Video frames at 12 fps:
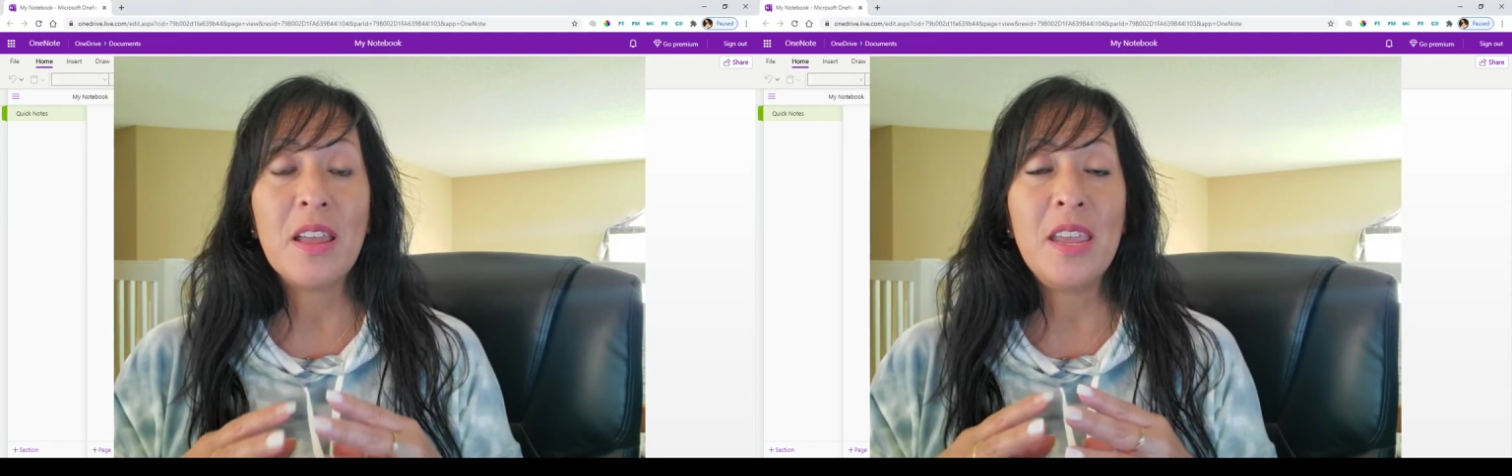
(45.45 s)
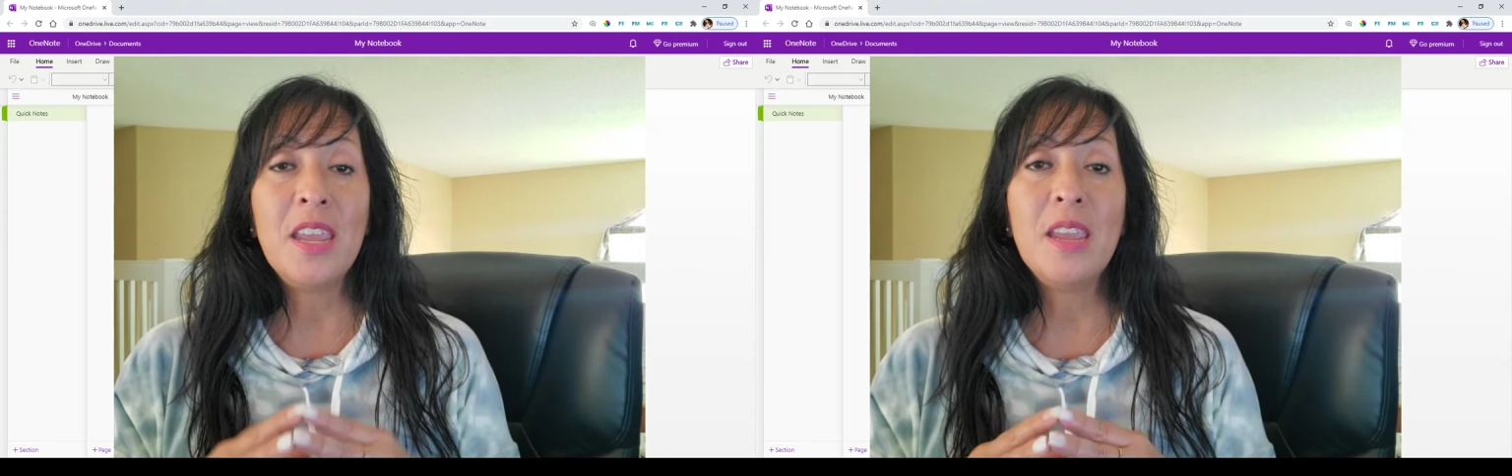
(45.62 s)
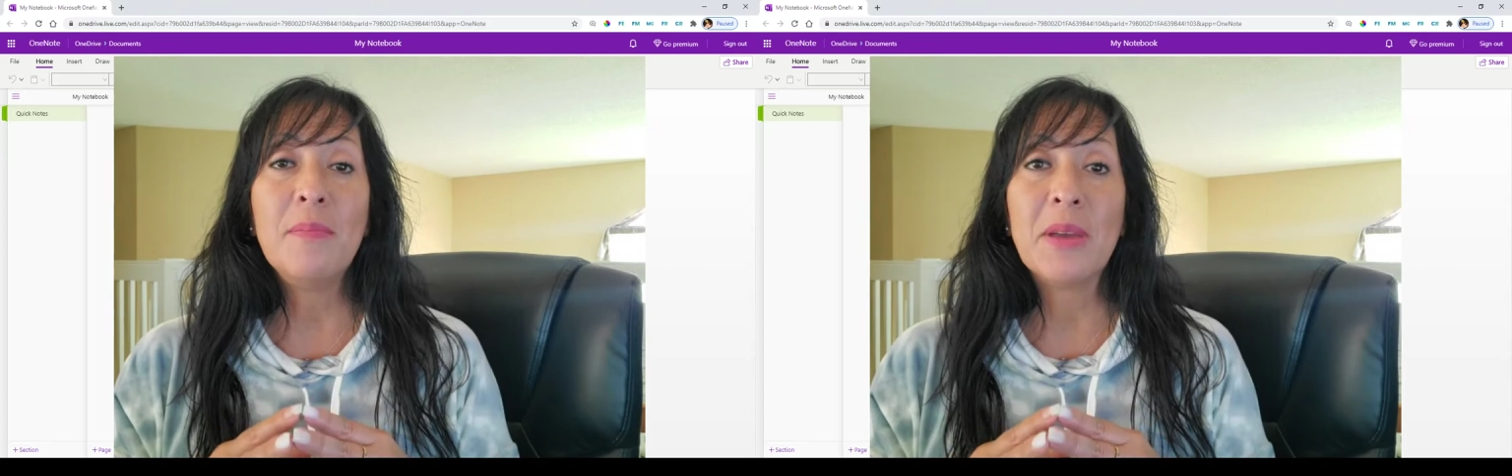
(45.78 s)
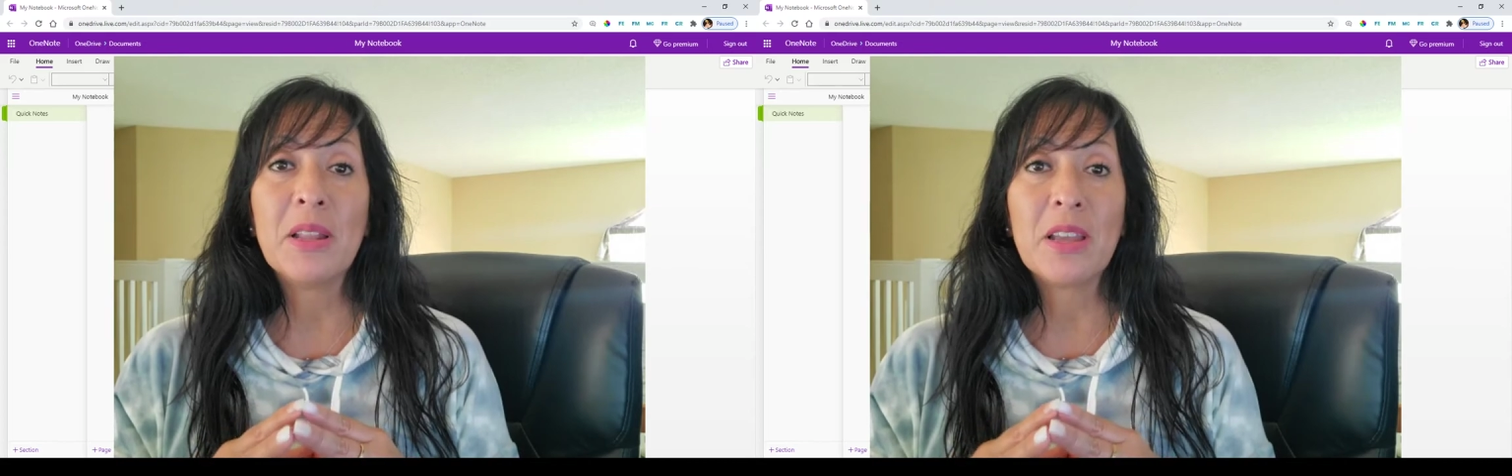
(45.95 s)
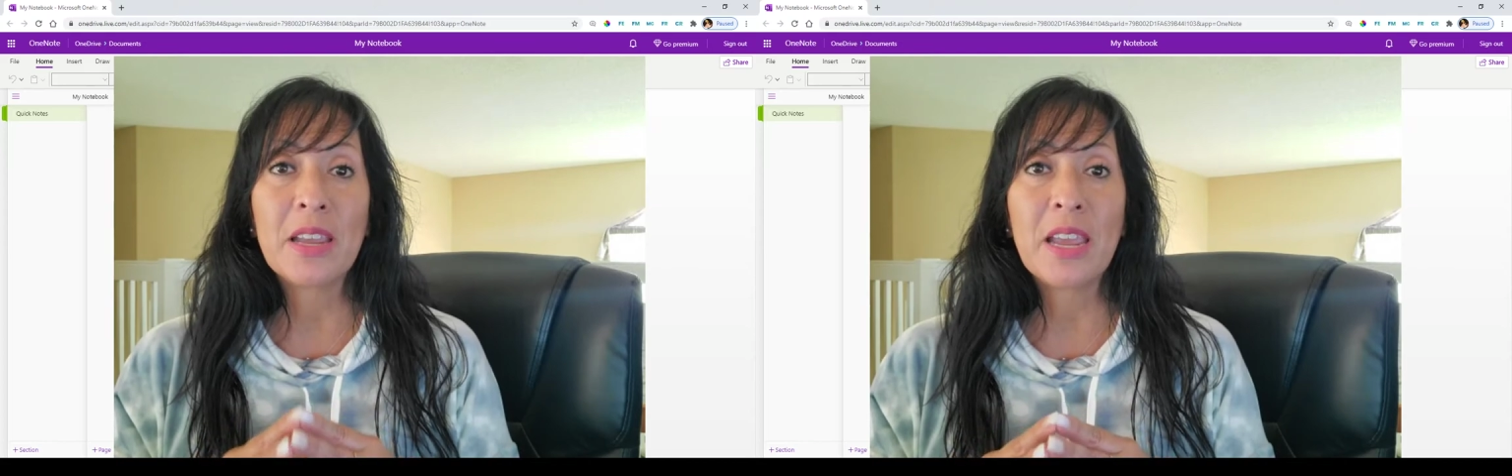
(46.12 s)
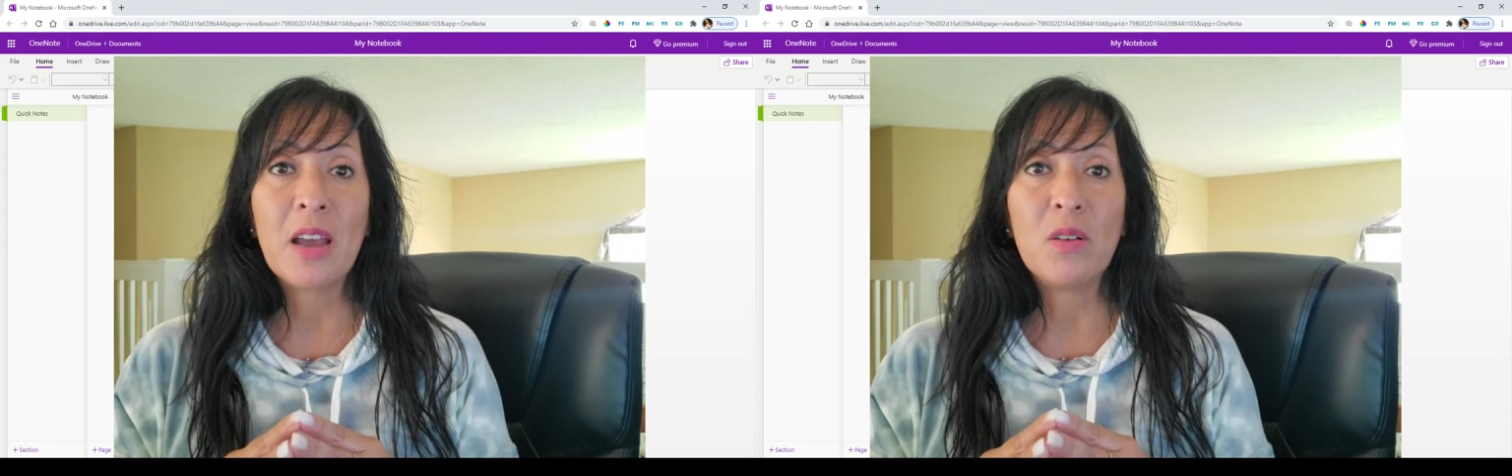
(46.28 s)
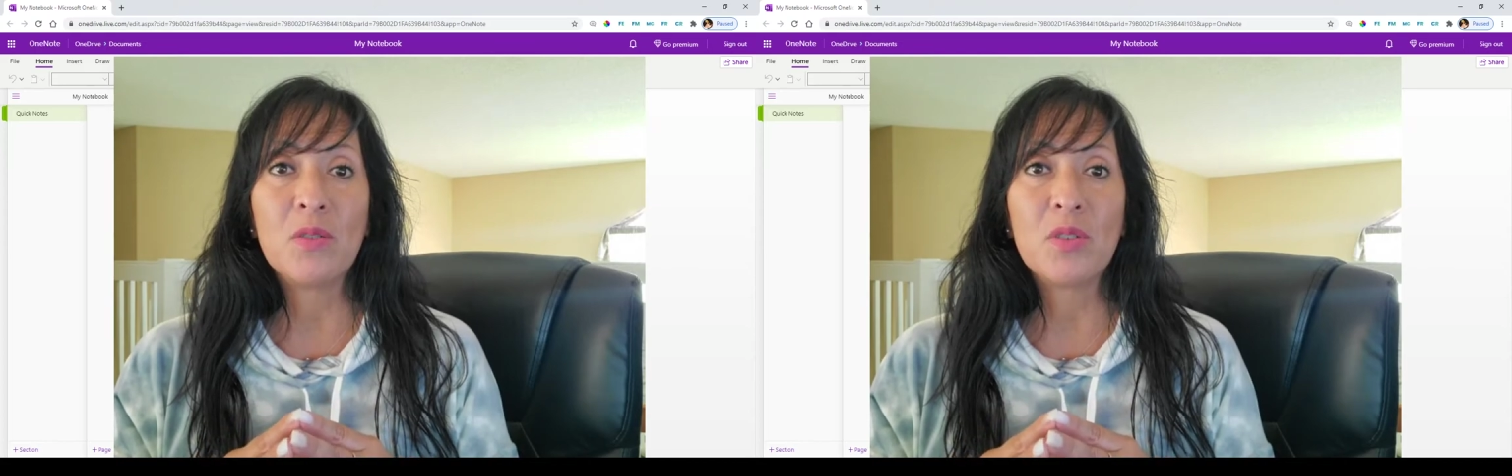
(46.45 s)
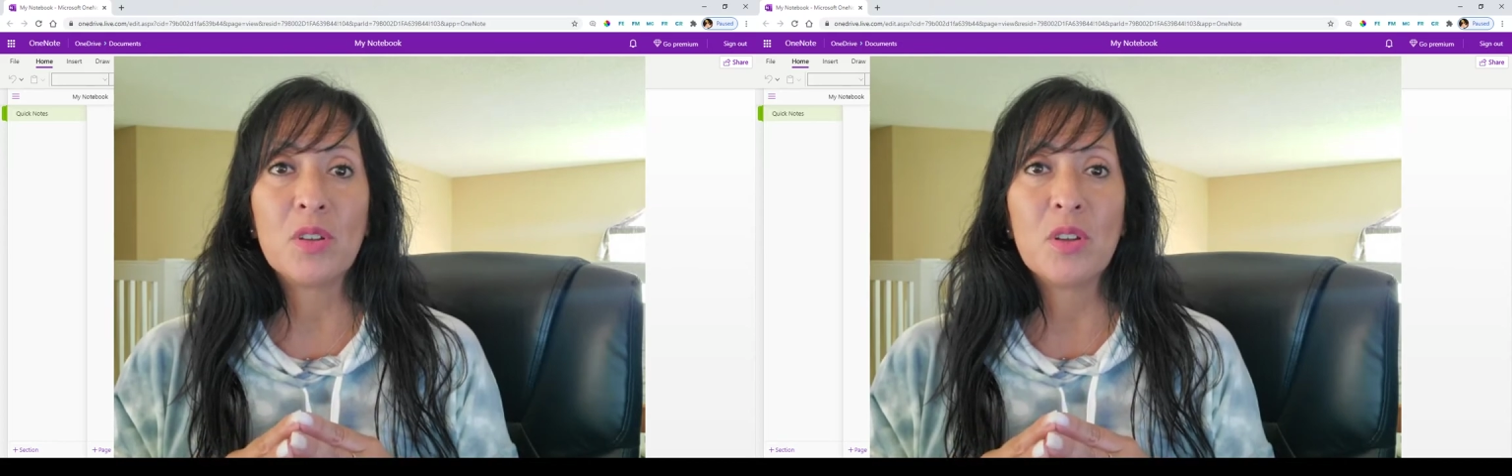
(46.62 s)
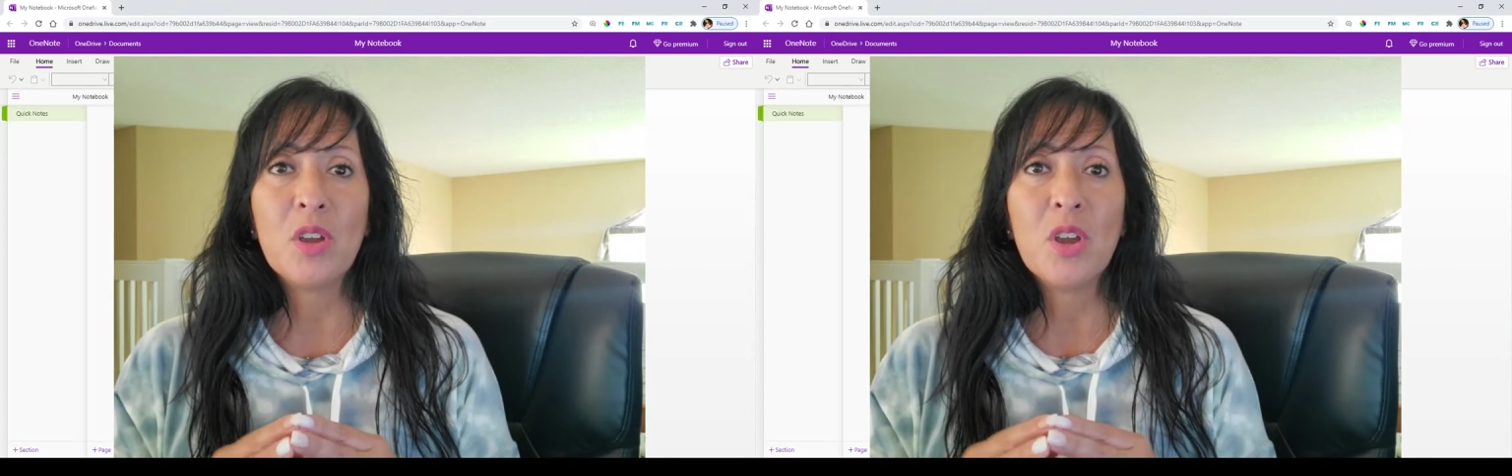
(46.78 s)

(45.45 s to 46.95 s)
email account